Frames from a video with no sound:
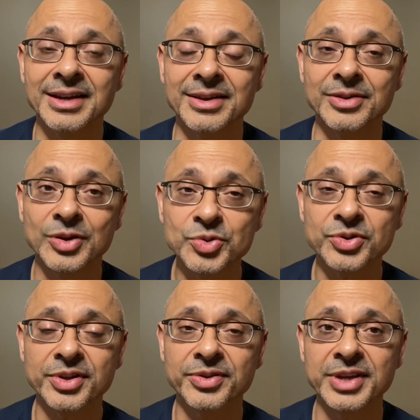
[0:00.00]
Those
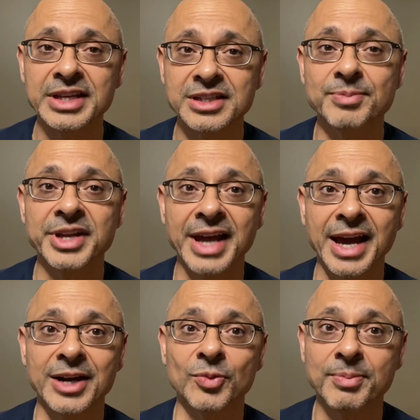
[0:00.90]
are the things of
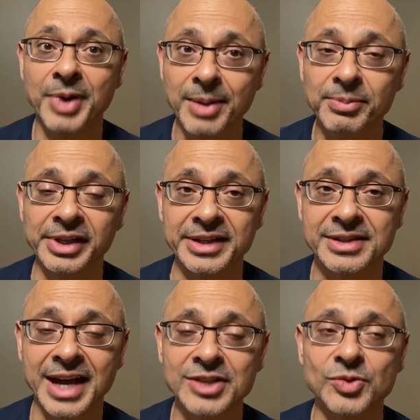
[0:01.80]
banana republics.
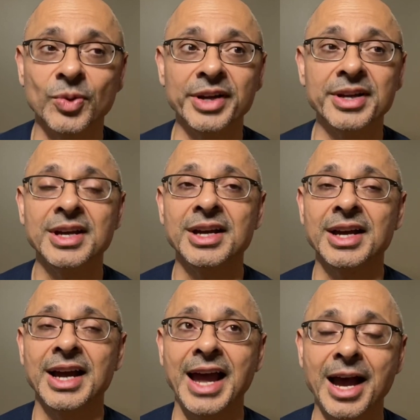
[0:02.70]
That's what
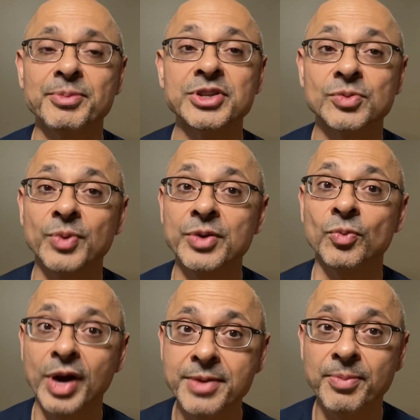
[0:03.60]
happens when
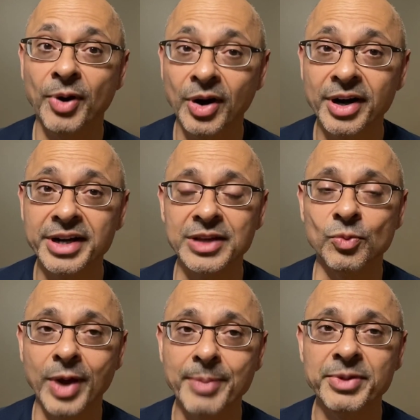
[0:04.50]
one party
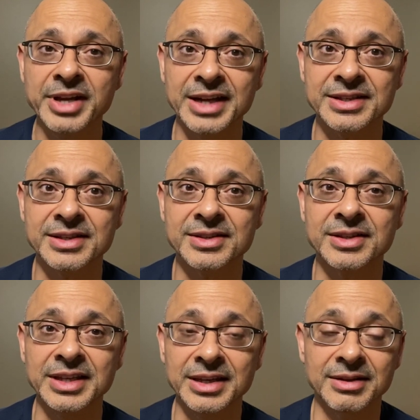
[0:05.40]
weaponizes
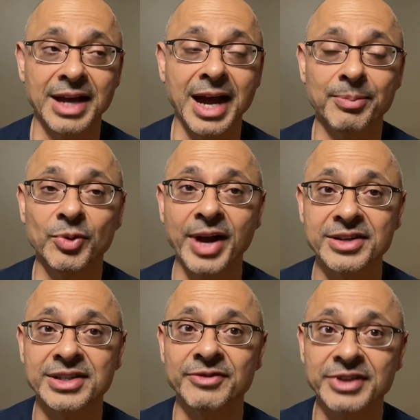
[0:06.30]
the
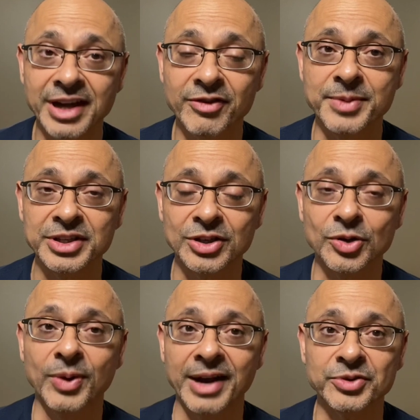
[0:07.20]
apparatus of government to
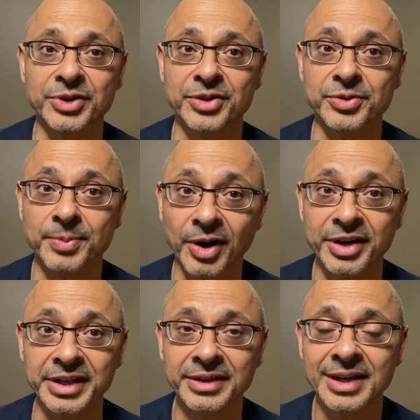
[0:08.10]
go after another
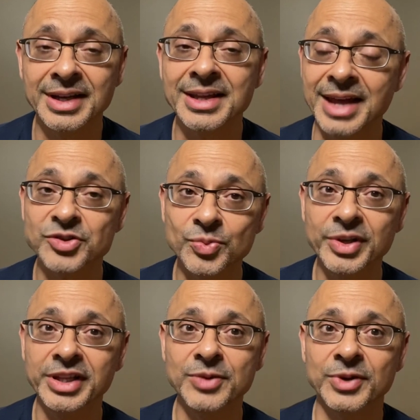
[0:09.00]
party. That's
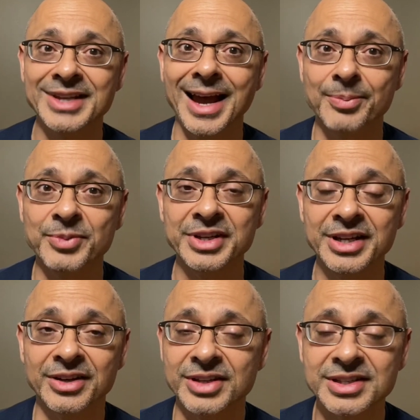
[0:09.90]
really what's happened
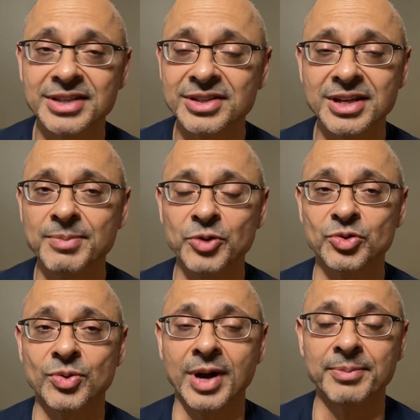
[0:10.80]
here. This isn't about
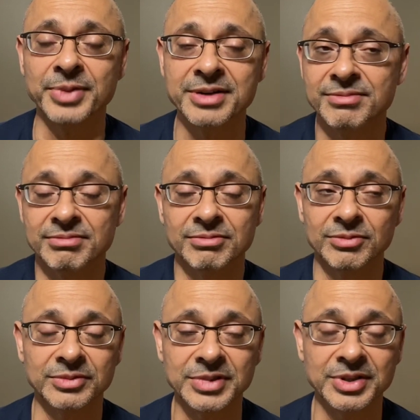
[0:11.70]
Trump. And,
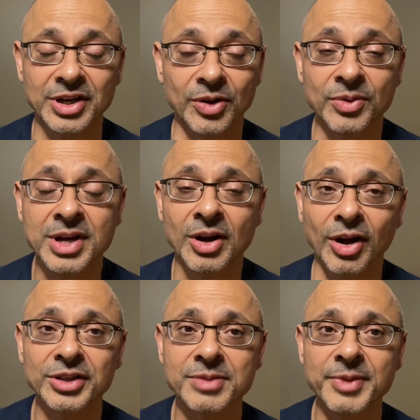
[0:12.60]
you know,
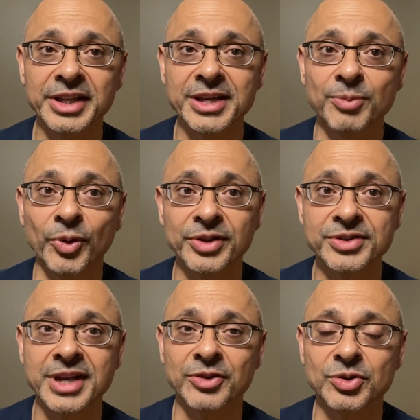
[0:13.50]
ultimately it
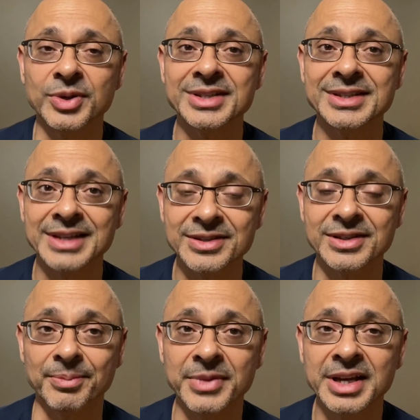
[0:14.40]
boils down to a
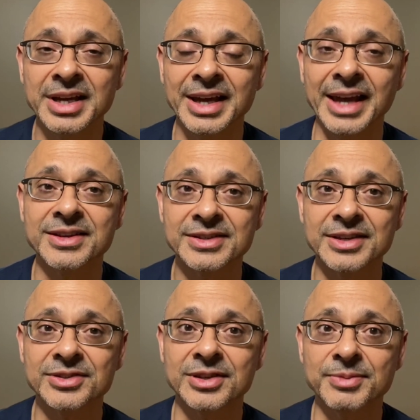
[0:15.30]
system and a
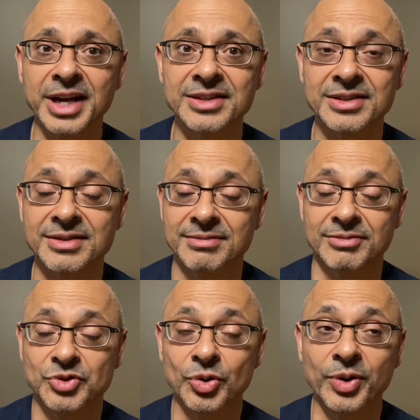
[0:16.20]
system that's
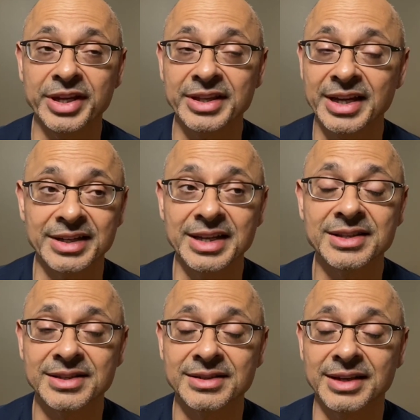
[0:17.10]
showing that
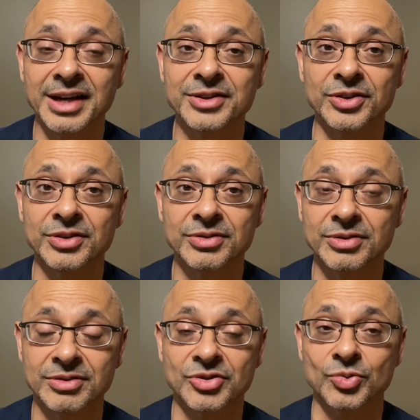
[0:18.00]
it's under
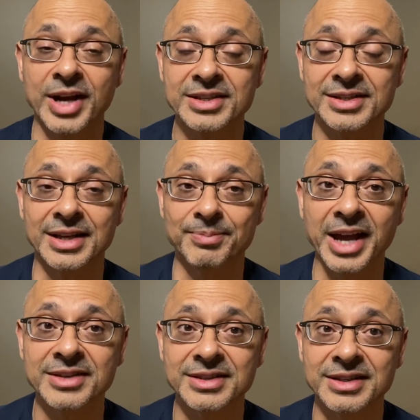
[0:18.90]
stress at
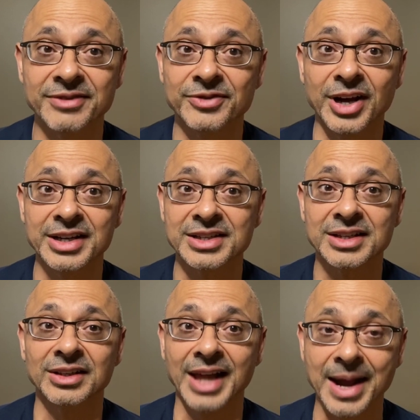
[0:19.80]
best, and if not, it's
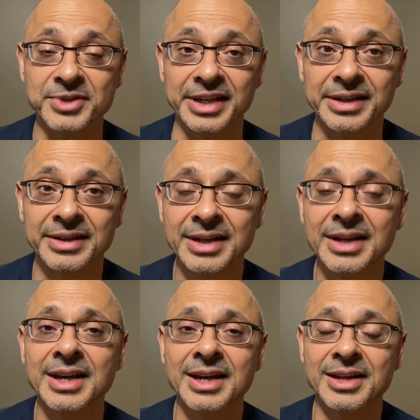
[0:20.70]
collapsing.
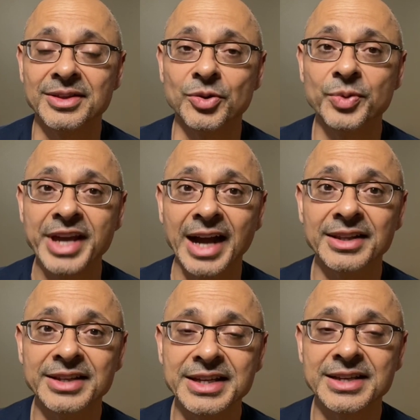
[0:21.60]
The
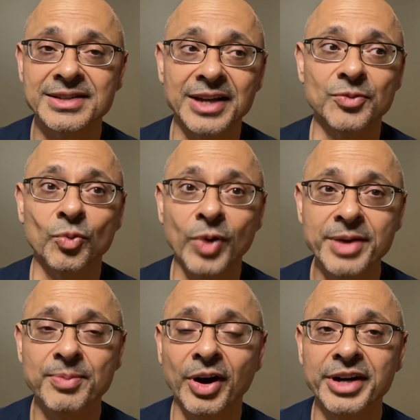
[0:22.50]
reality is that
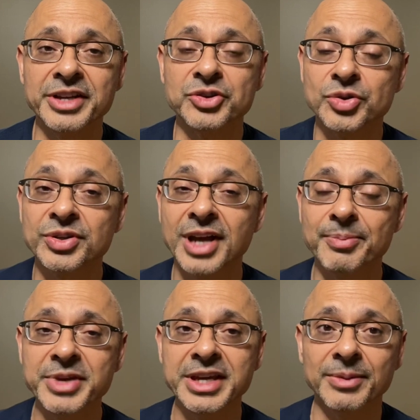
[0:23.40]
one party should
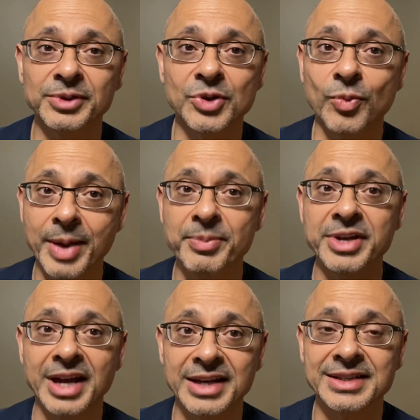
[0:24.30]
not be able to
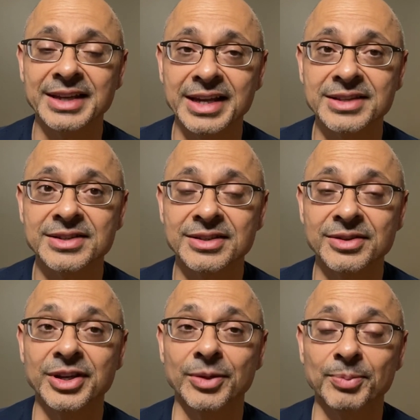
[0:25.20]
weaponize against
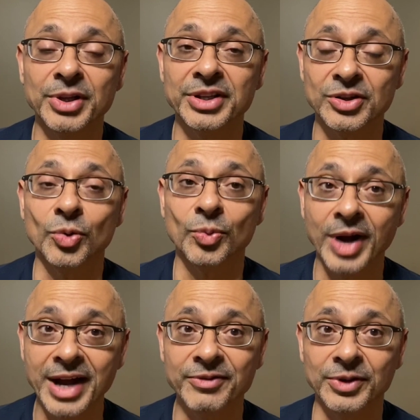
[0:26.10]
their political
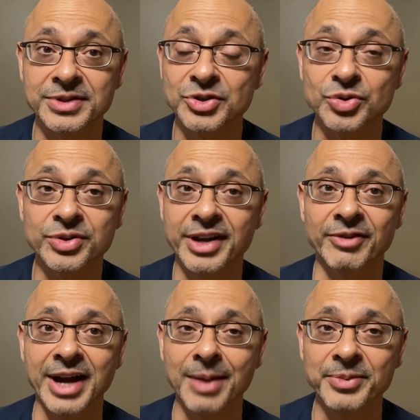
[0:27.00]
rivals. This should
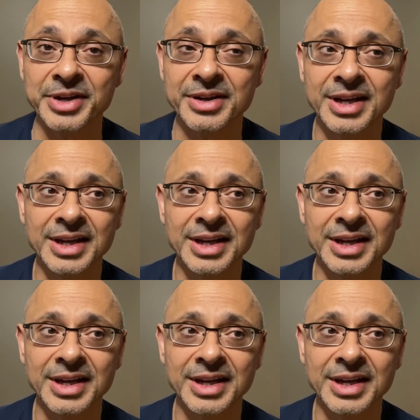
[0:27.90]
never happen.